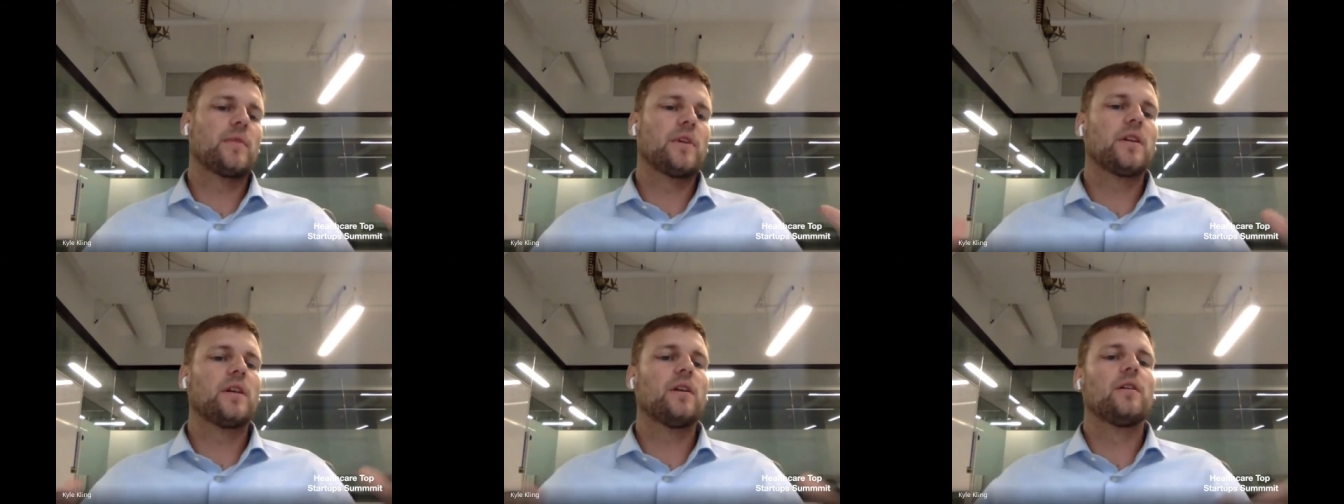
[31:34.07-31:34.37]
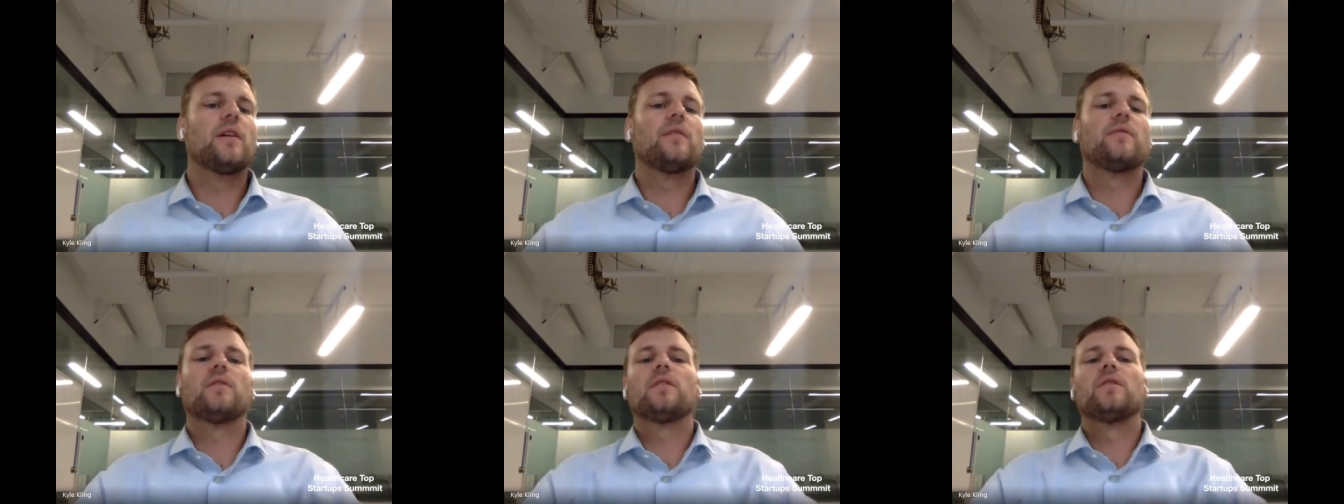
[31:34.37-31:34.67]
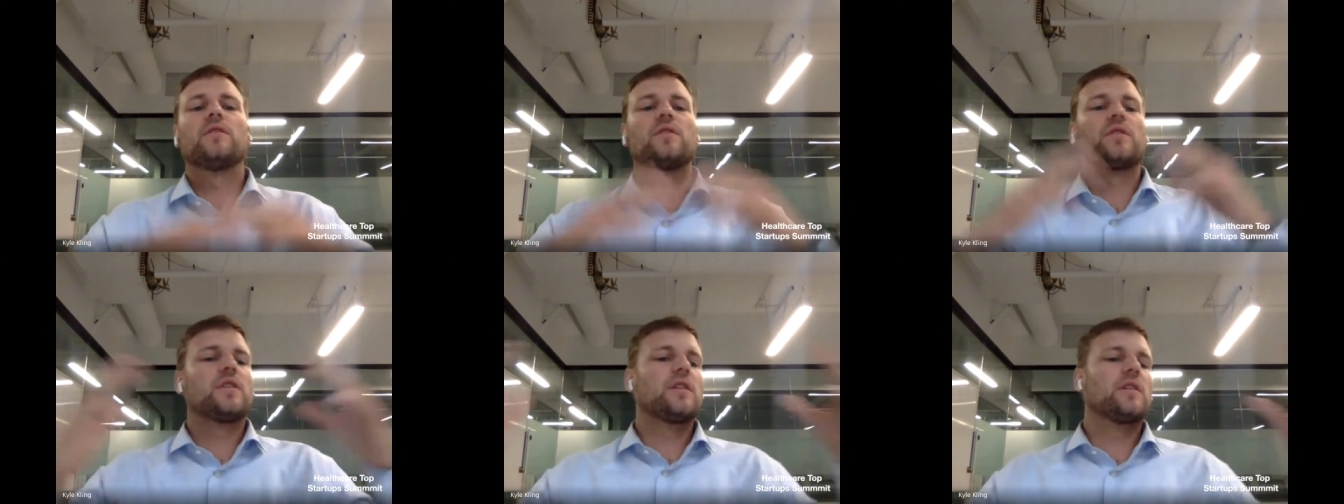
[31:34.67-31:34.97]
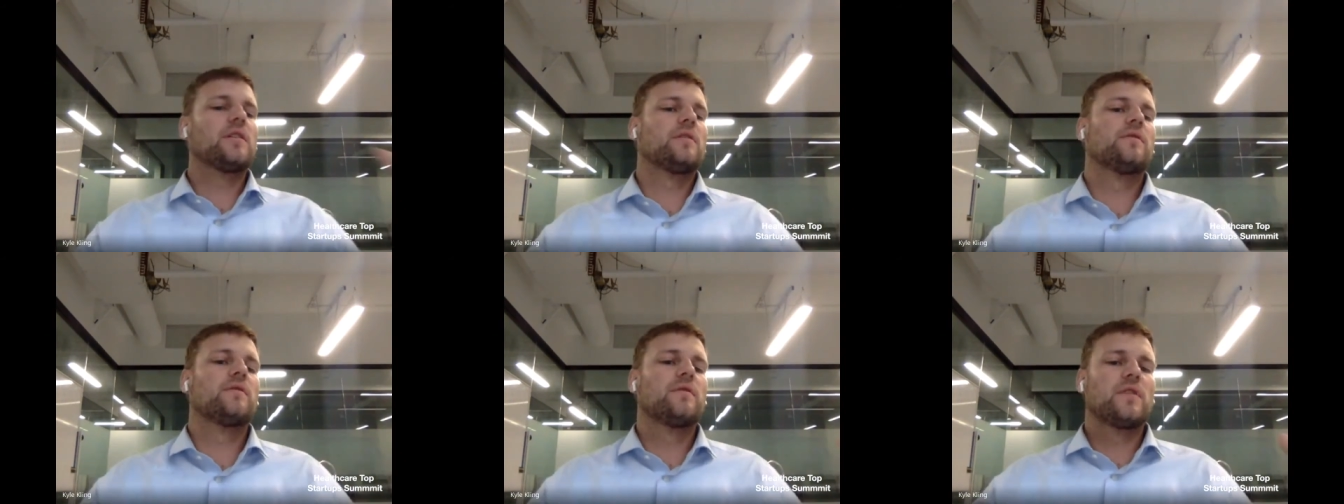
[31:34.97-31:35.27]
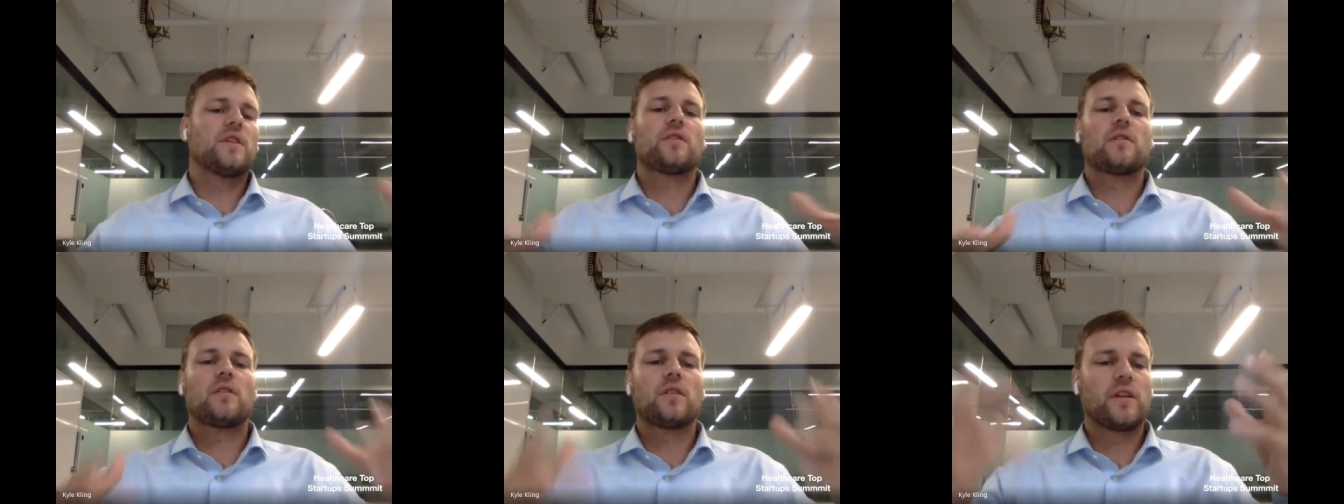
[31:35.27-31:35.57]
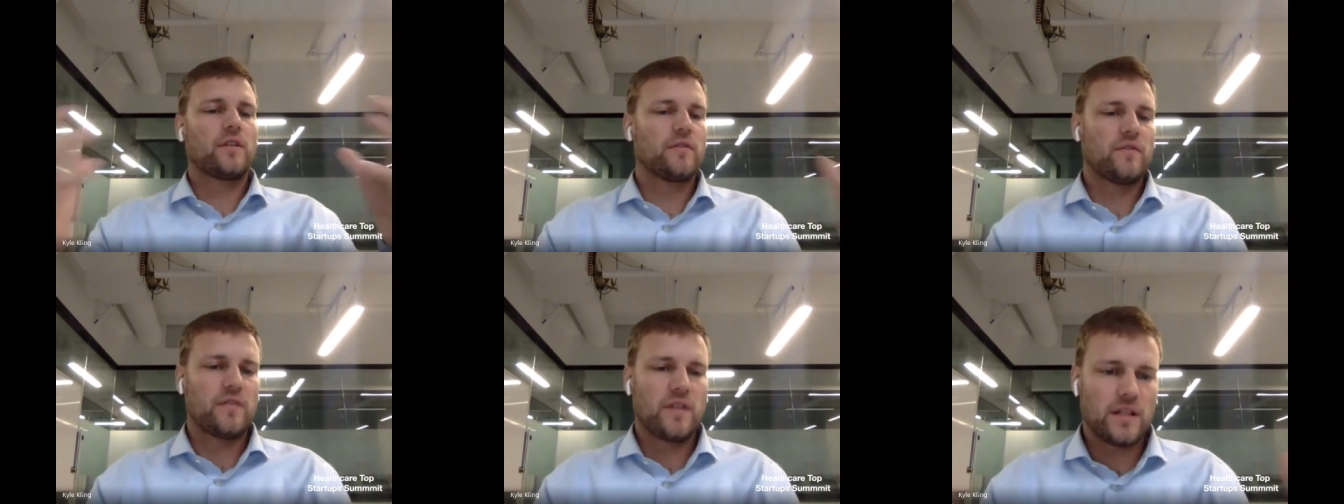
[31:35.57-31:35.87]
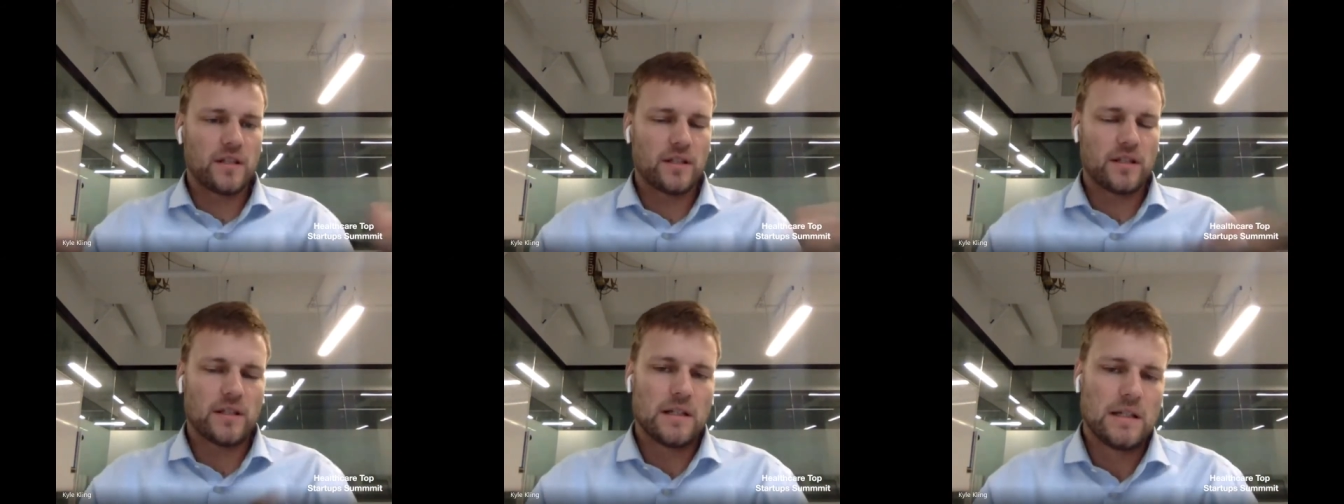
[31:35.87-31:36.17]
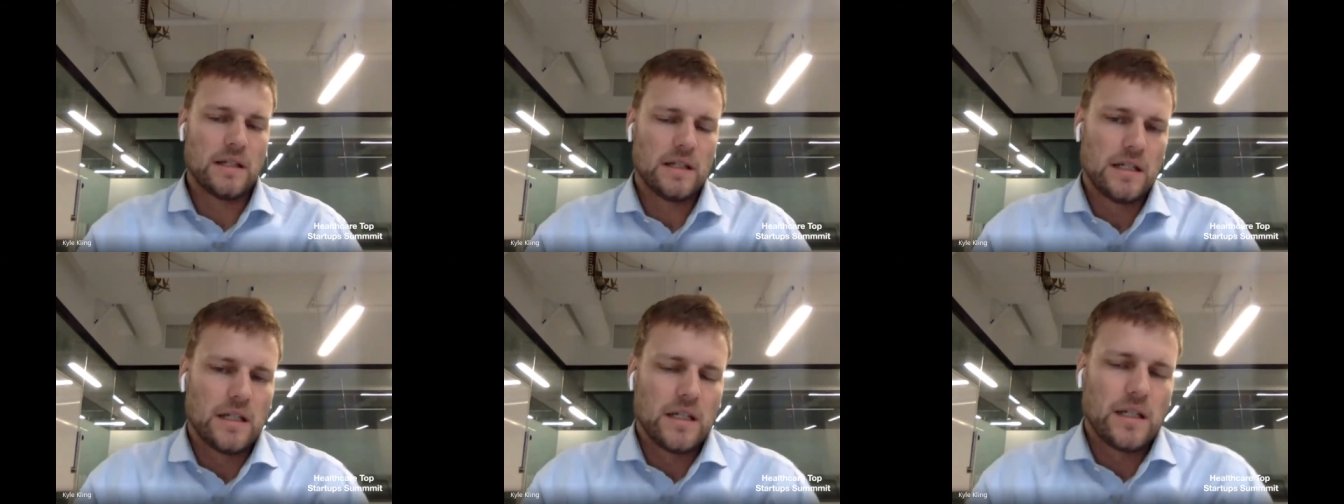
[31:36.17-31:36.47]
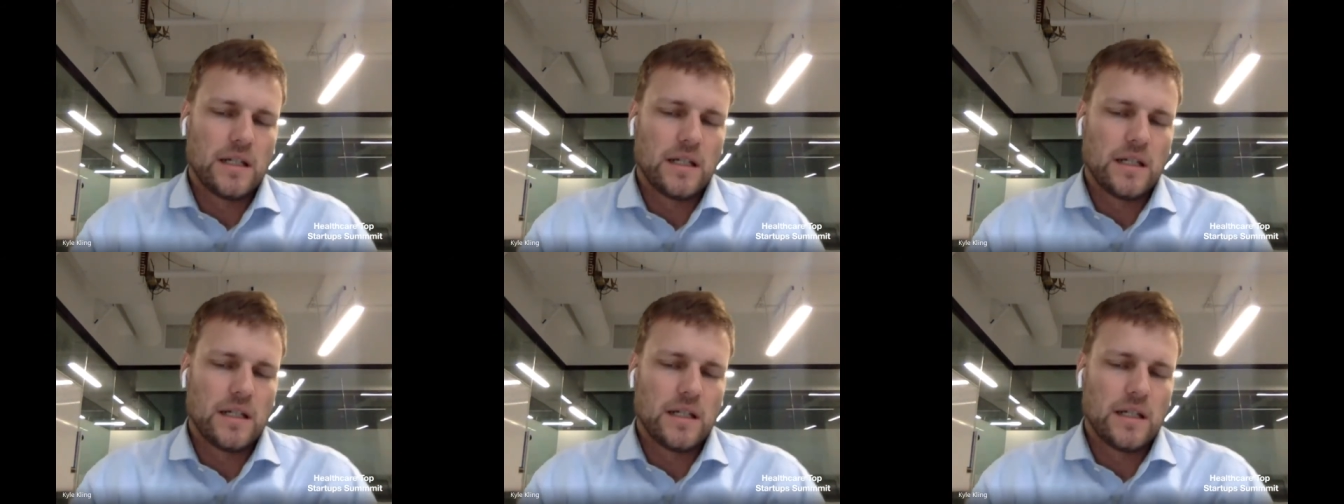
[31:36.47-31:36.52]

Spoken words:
evolution of digital interface.